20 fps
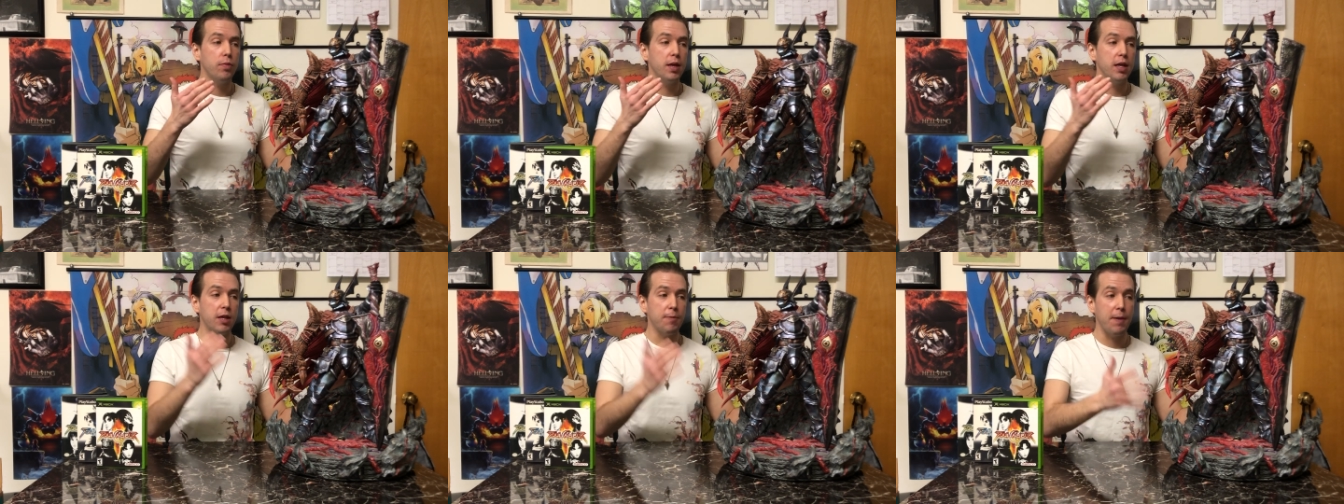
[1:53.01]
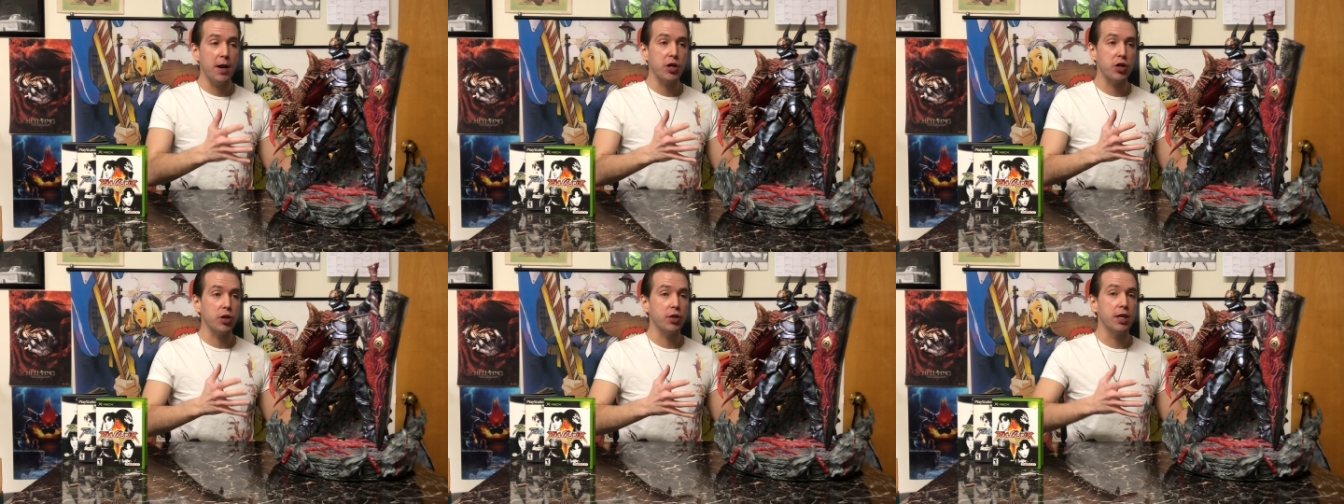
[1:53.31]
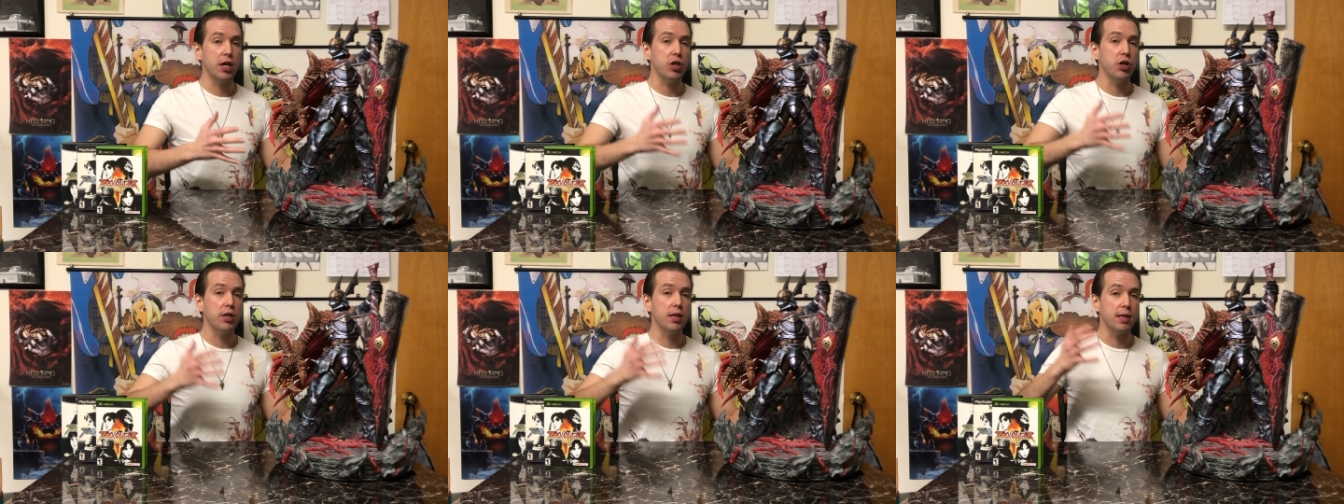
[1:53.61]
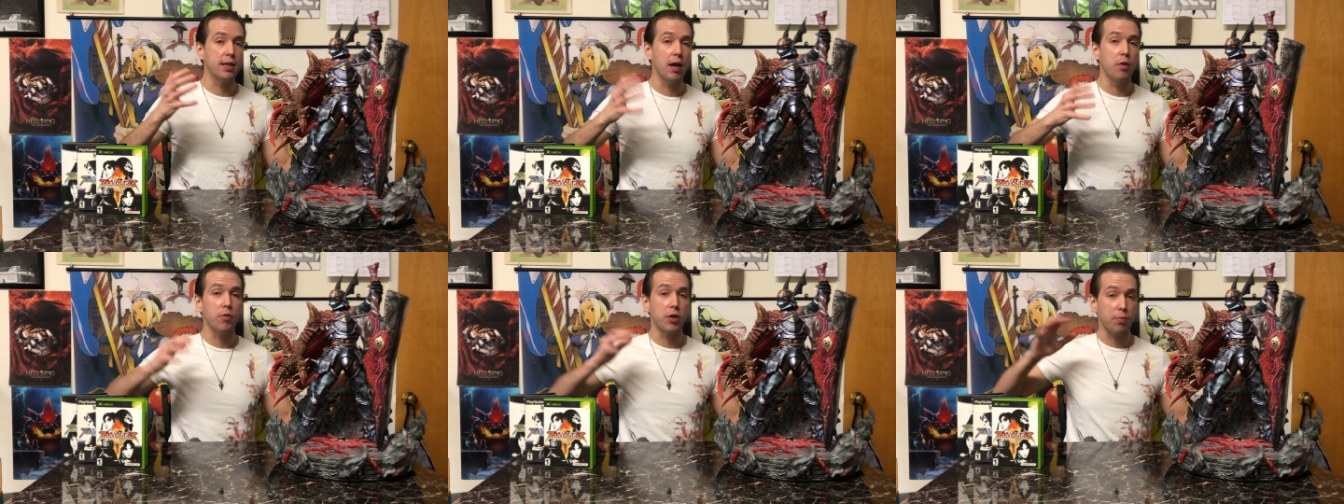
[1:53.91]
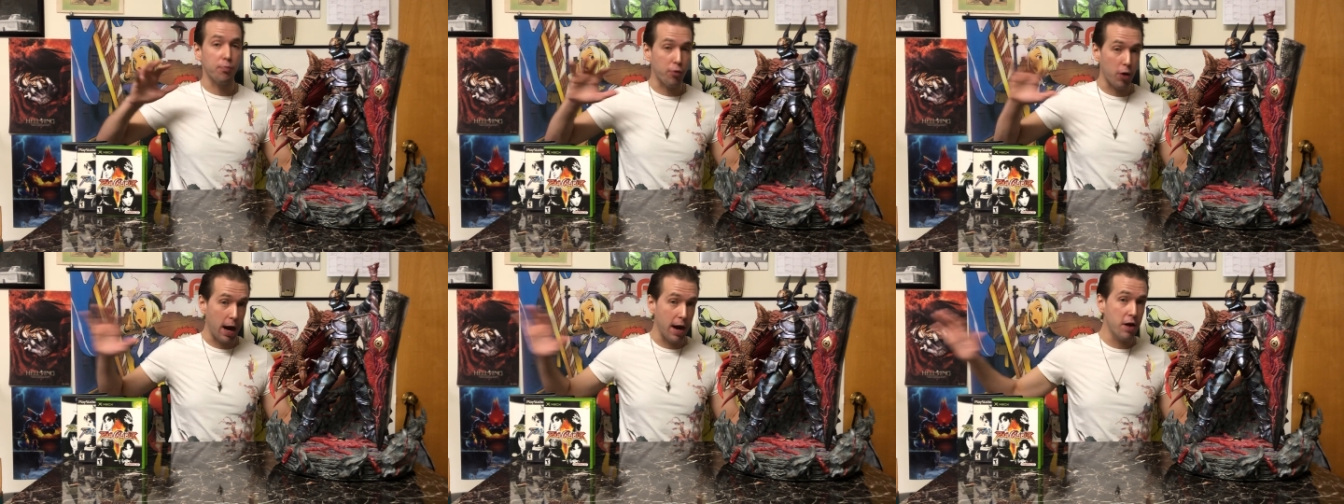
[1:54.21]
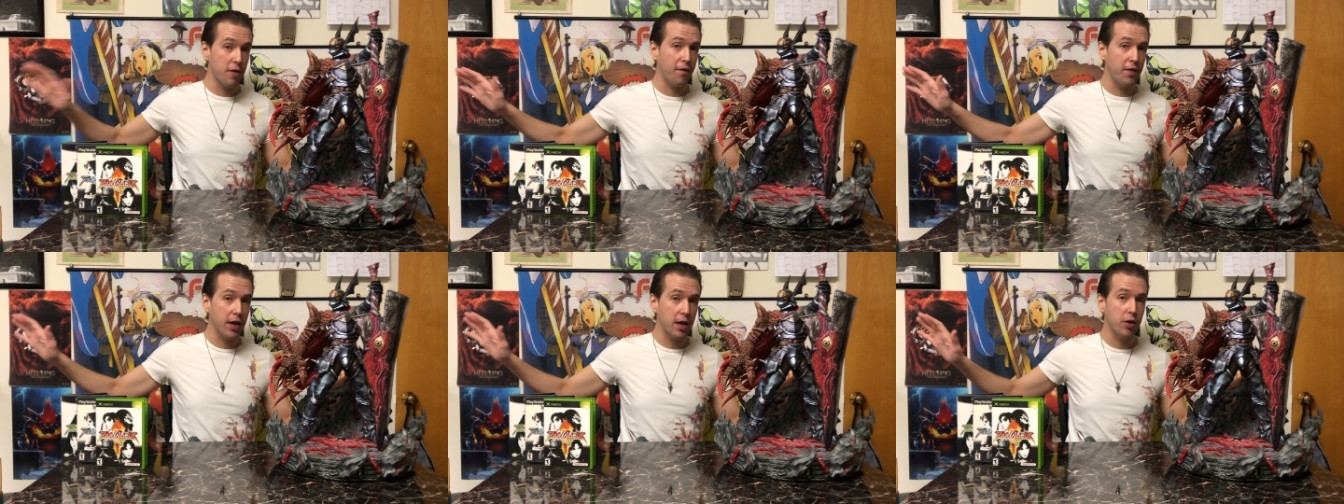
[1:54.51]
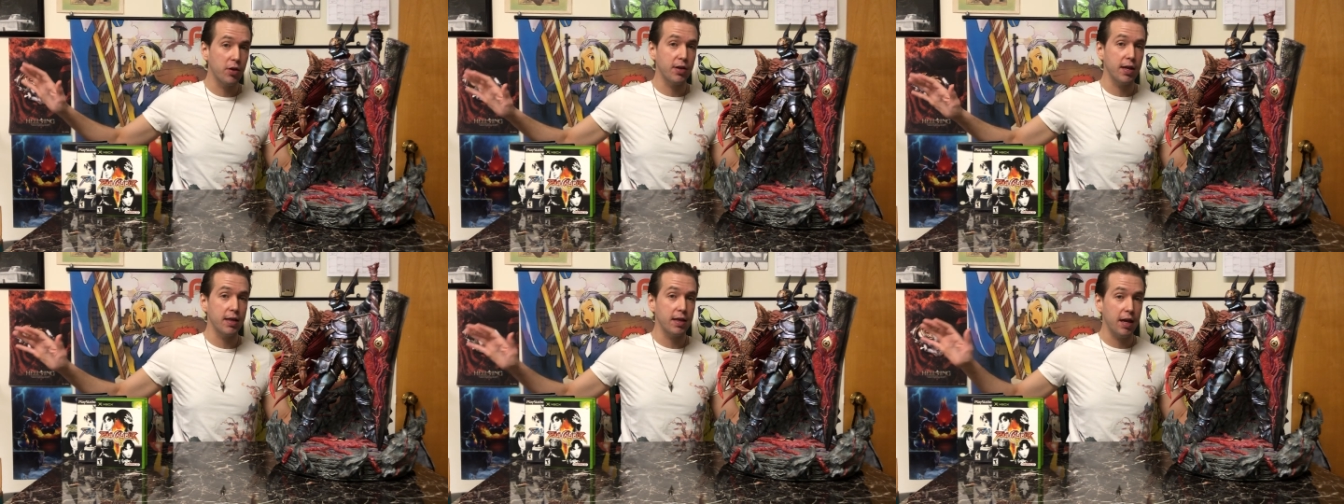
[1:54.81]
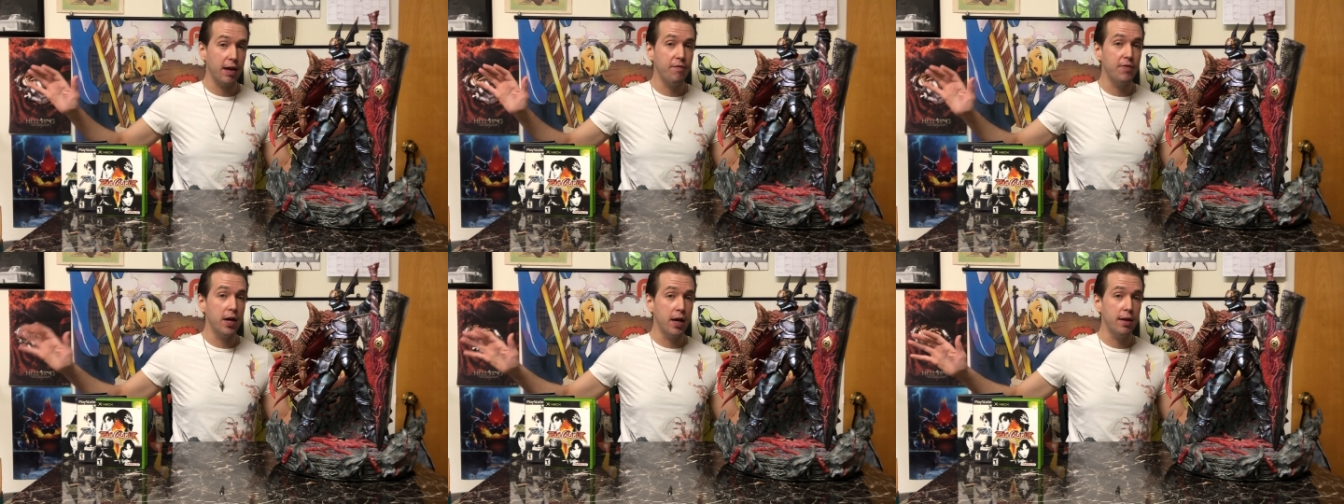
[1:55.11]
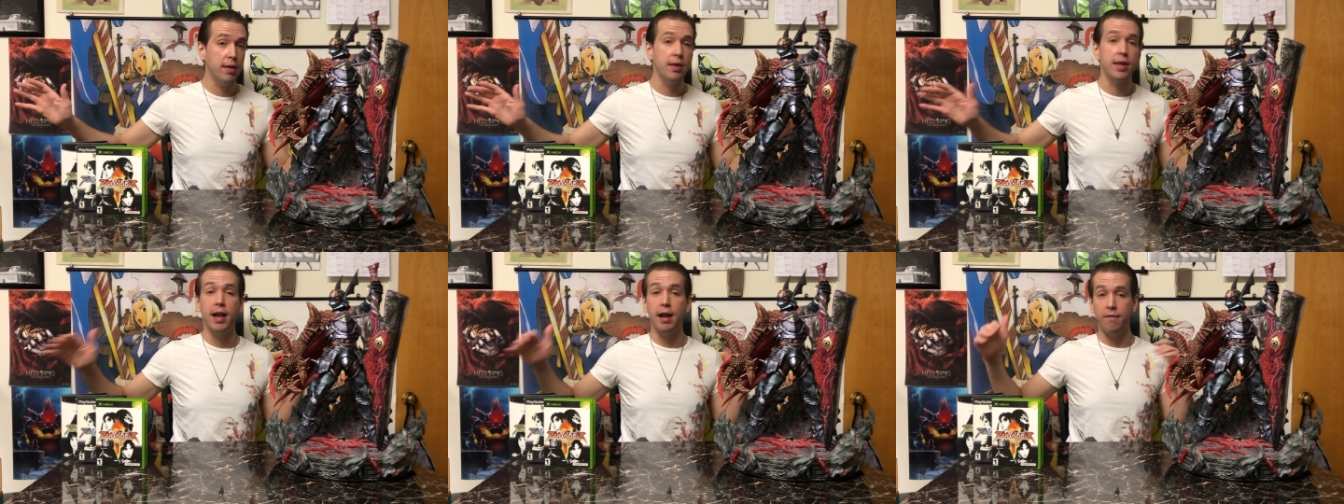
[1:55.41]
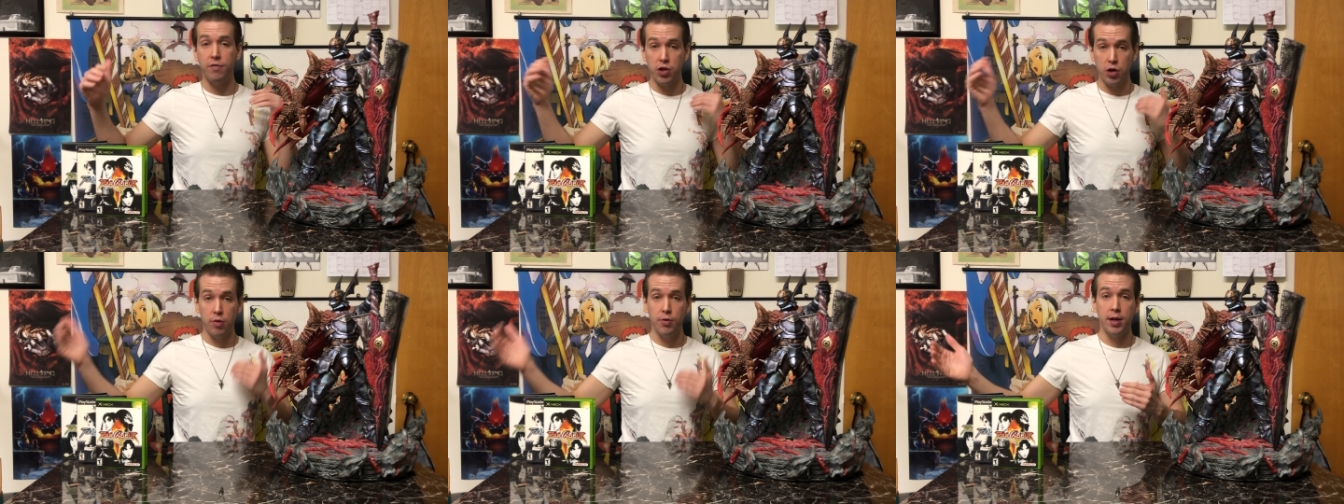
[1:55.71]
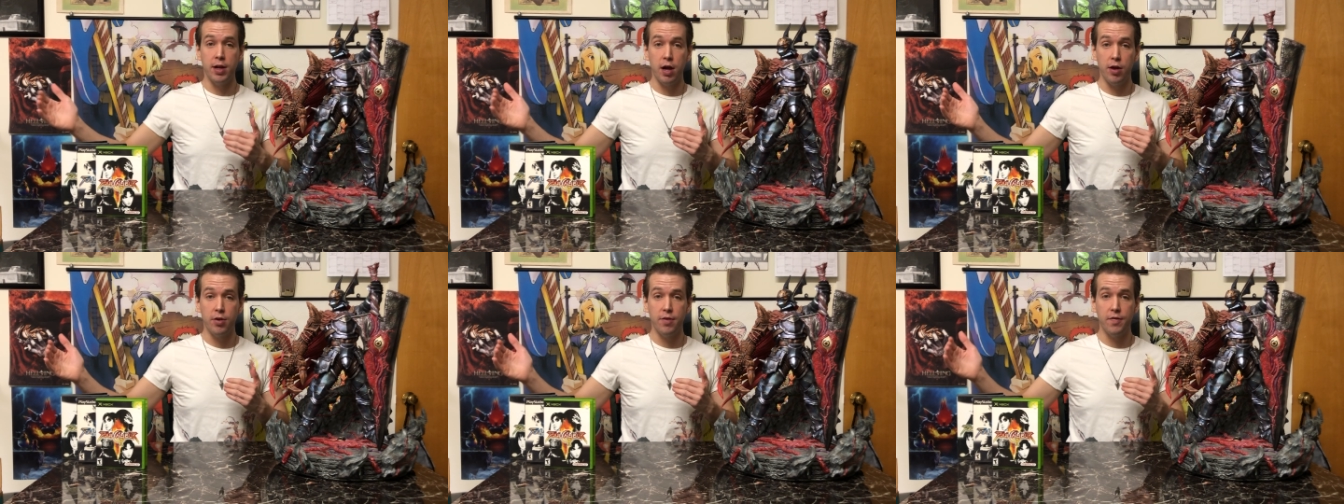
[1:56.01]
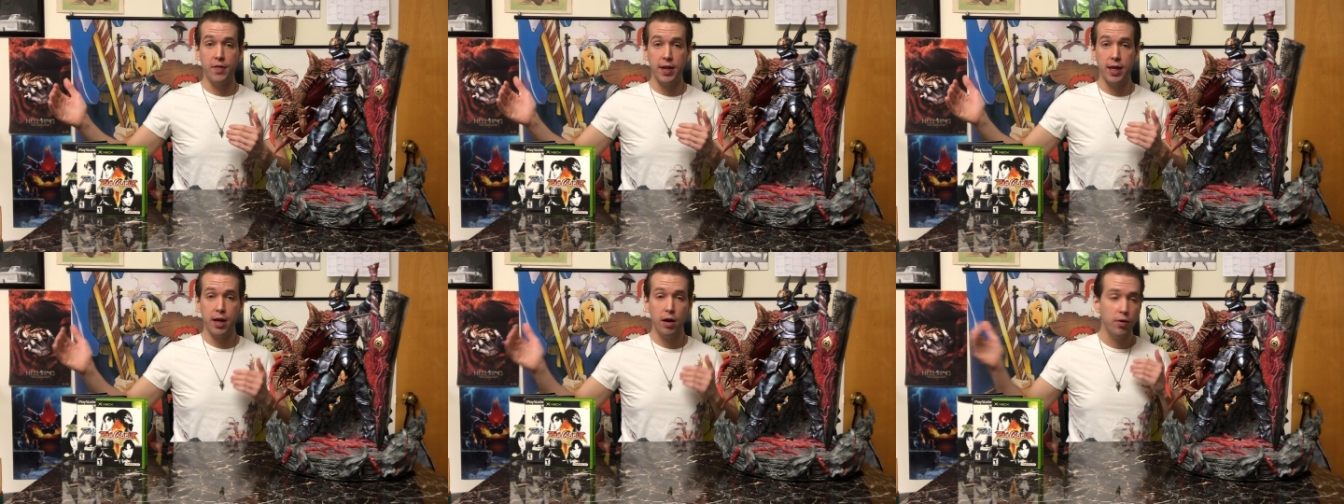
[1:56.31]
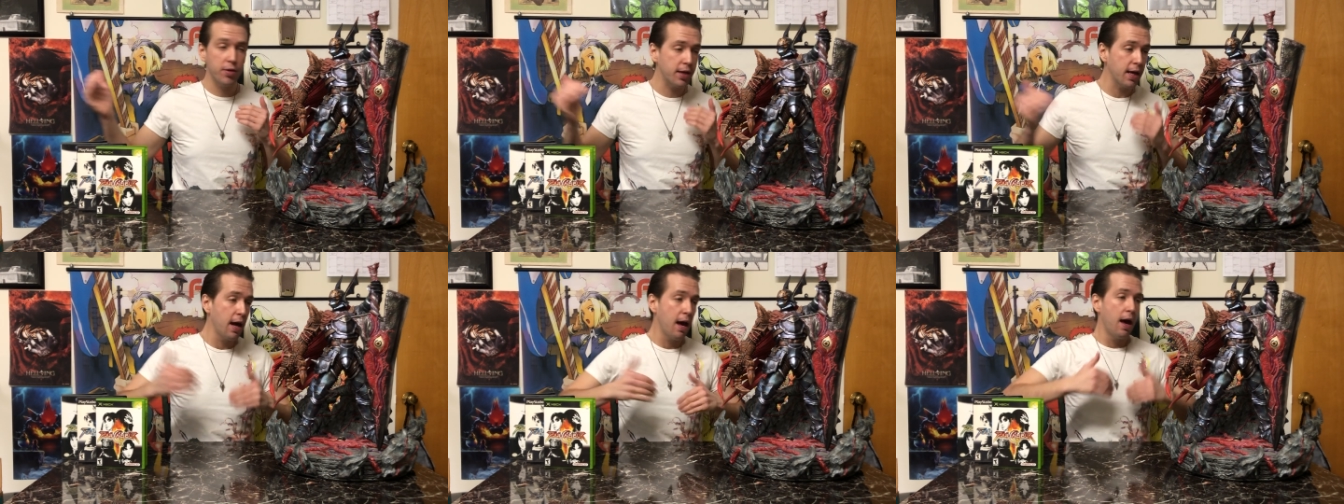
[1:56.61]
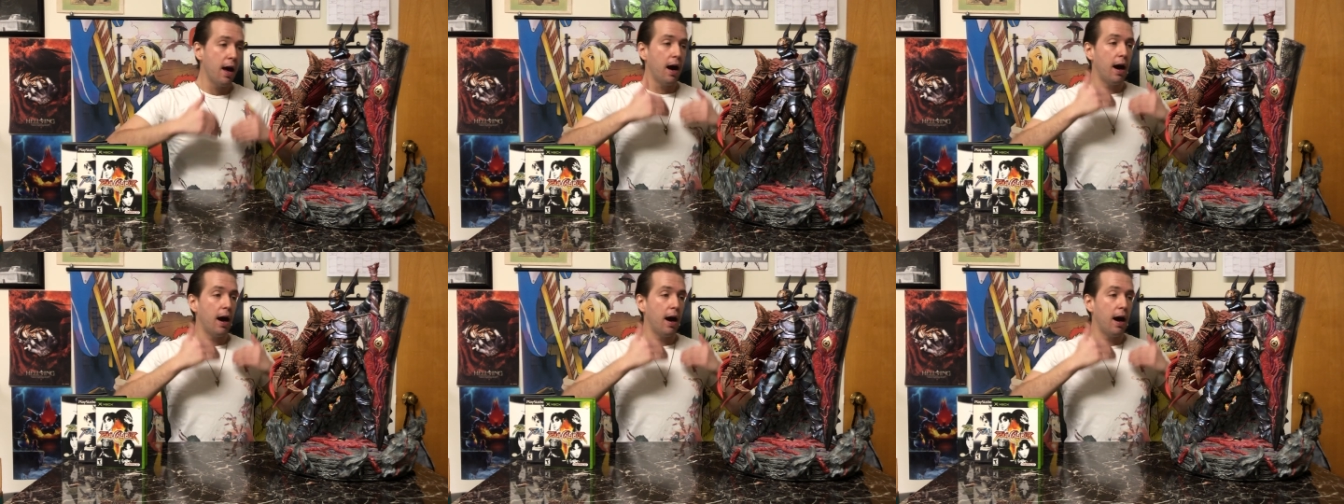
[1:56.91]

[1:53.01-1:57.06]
the special editions done with prior figures that they've done that I've shown in other videos.